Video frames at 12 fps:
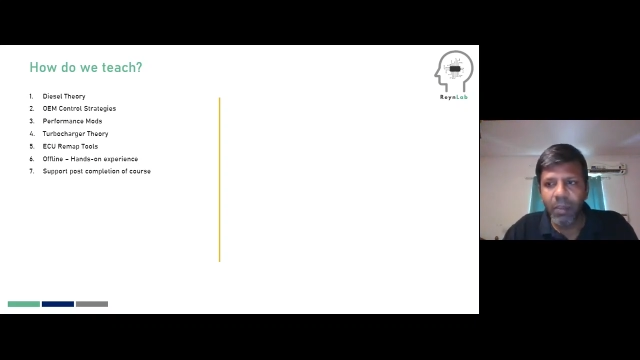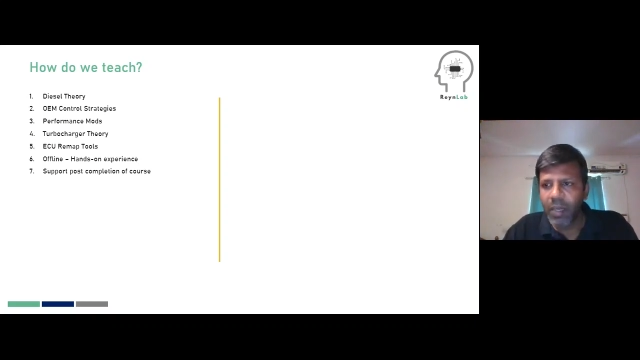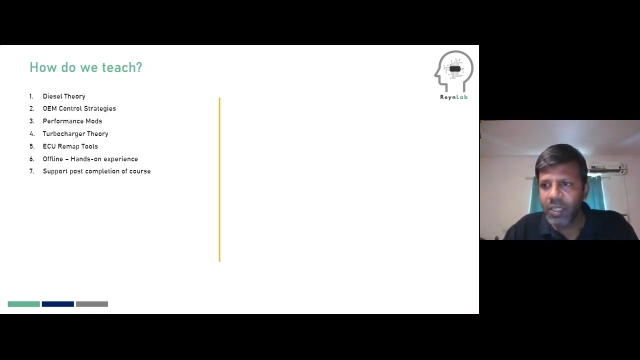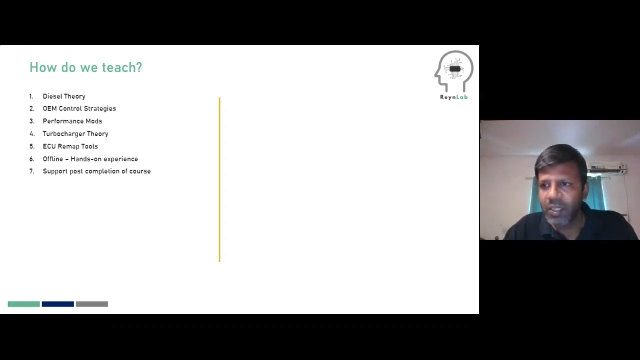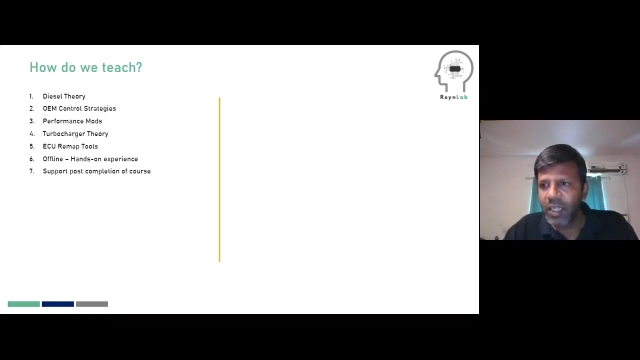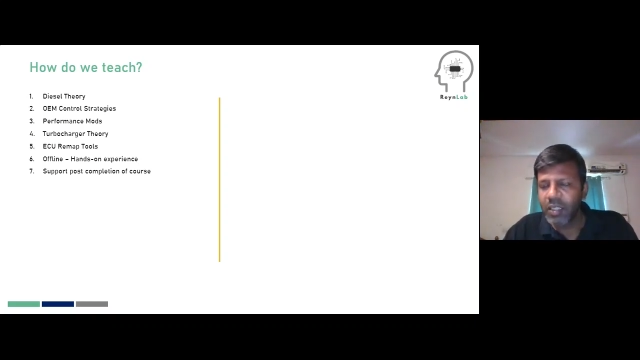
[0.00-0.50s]

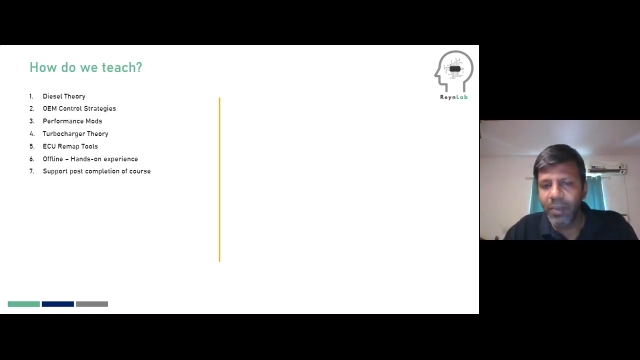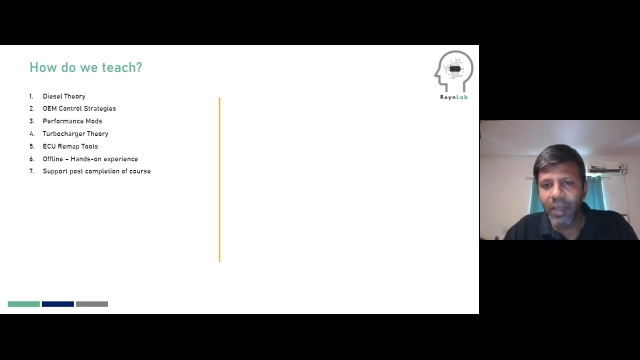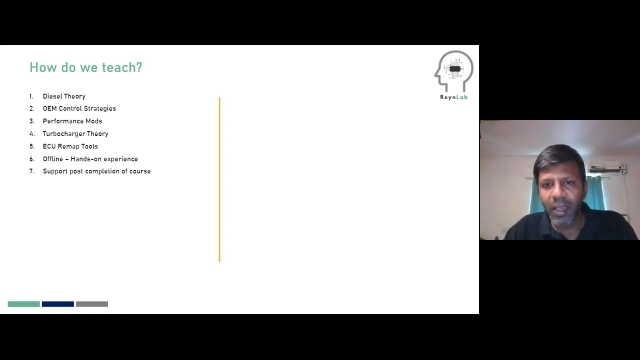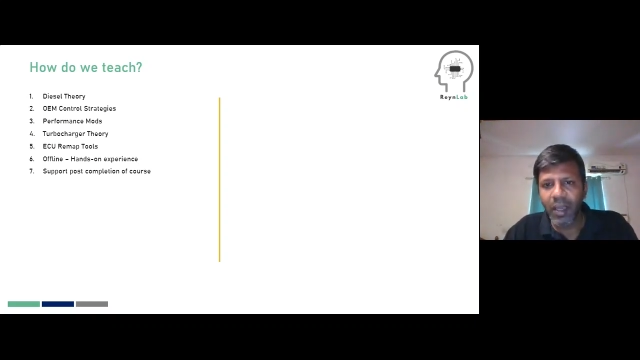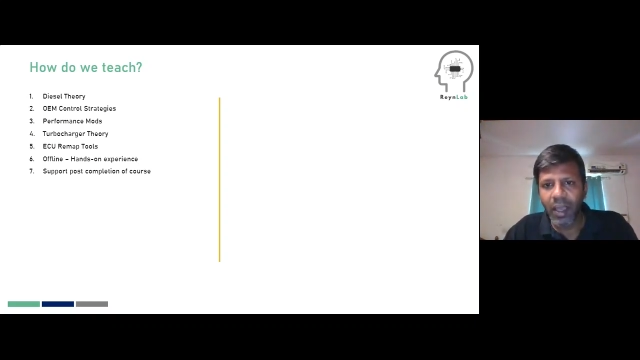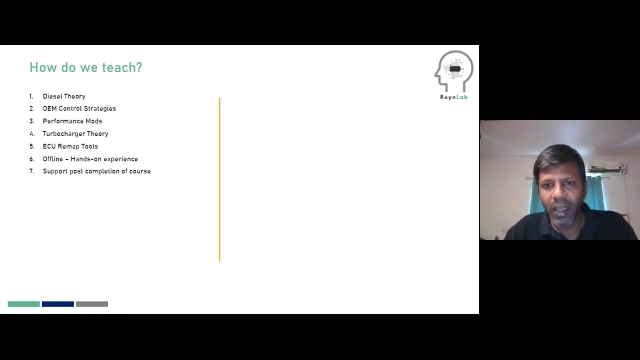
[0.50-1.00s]
personally
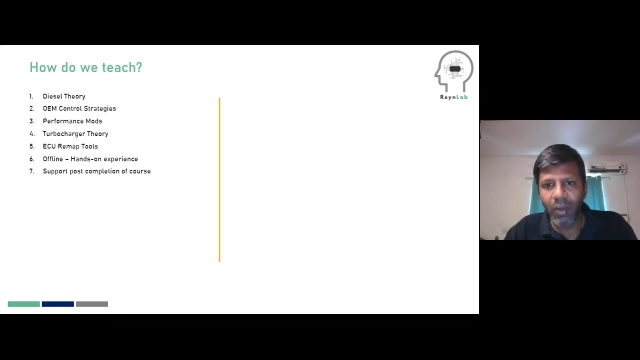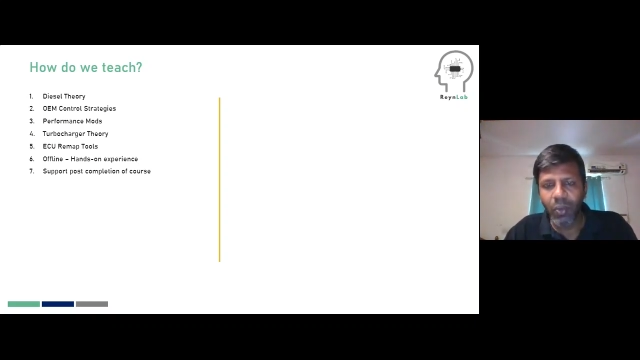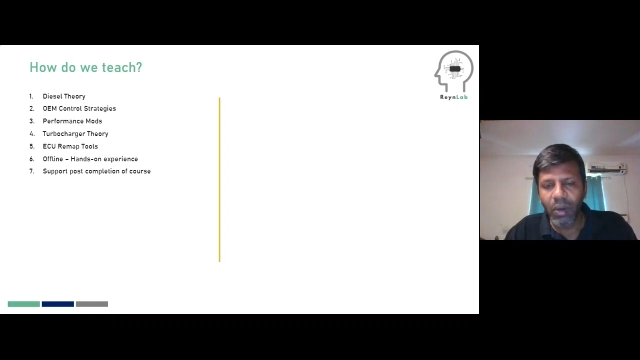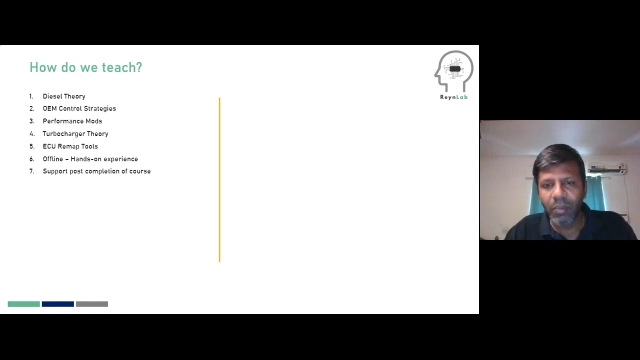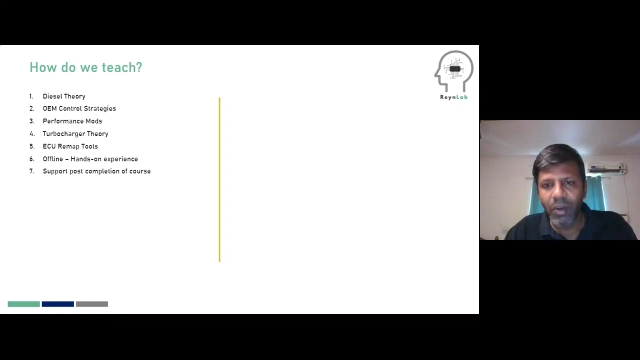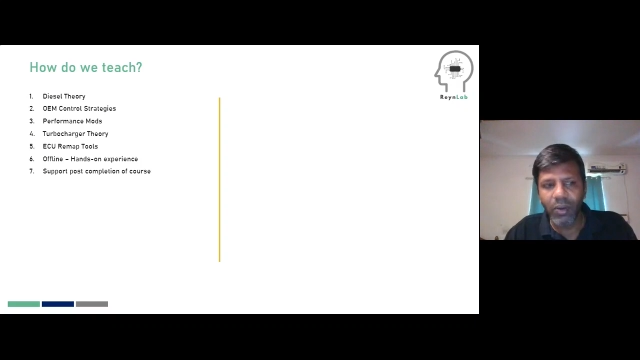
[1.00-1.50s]
speaking, I have
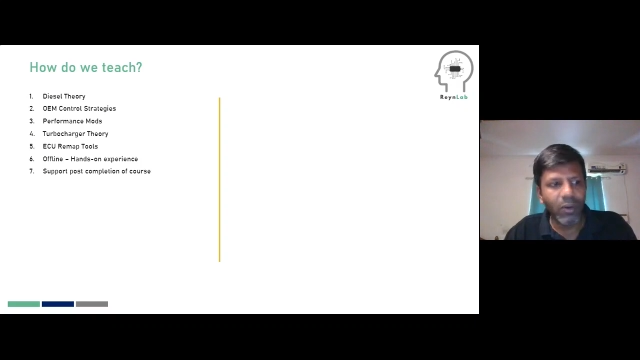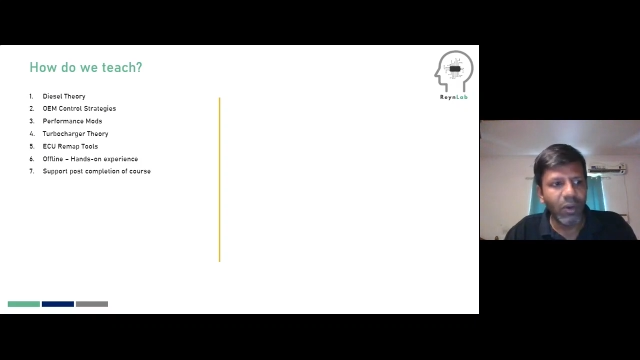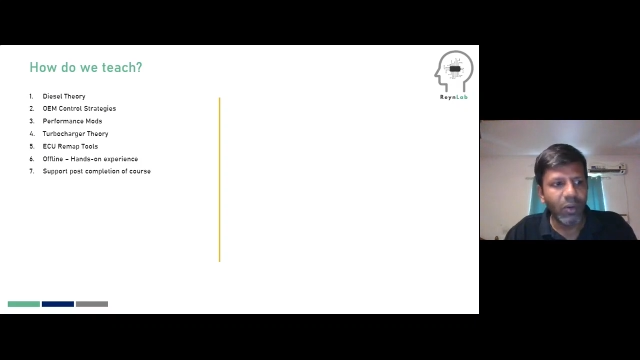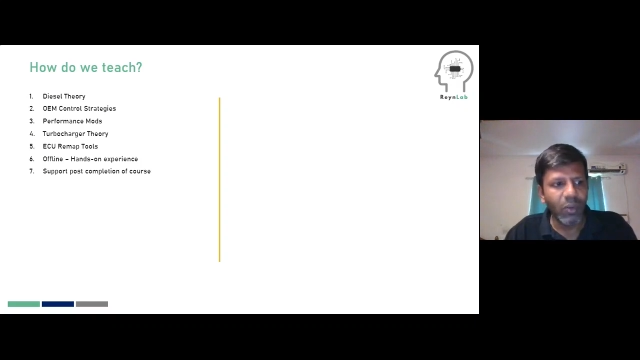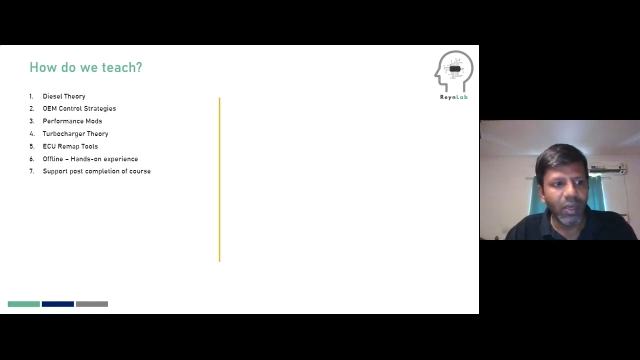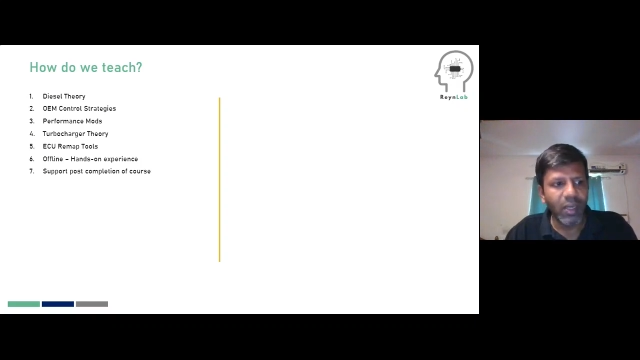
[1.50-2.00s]
one petrol
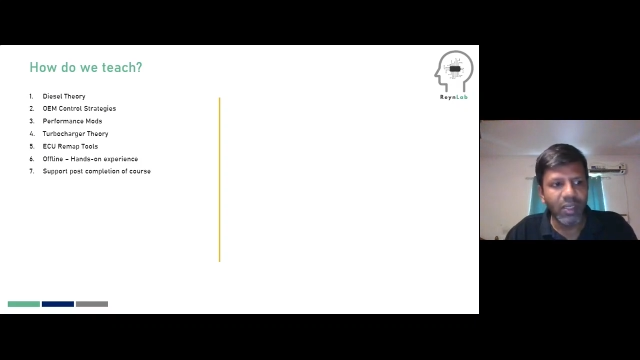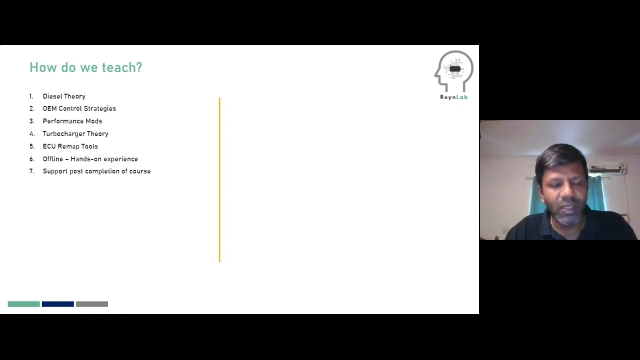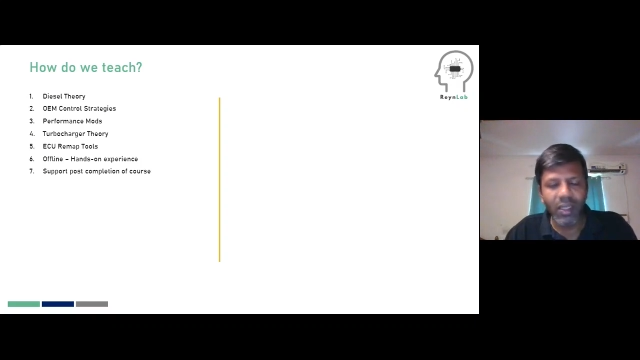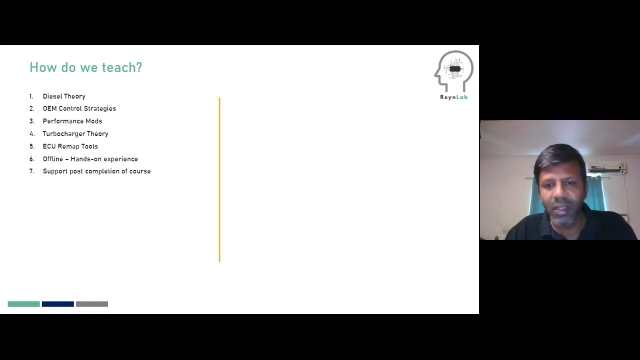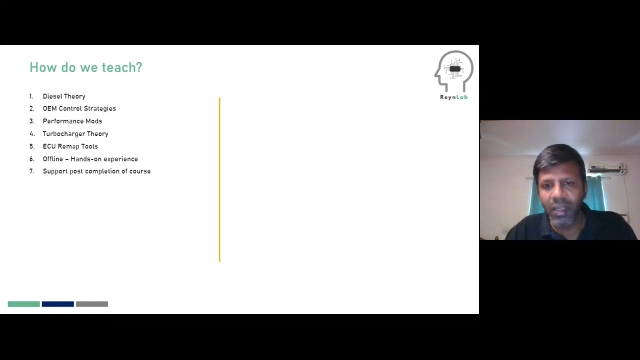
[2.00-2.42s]
and one diesel.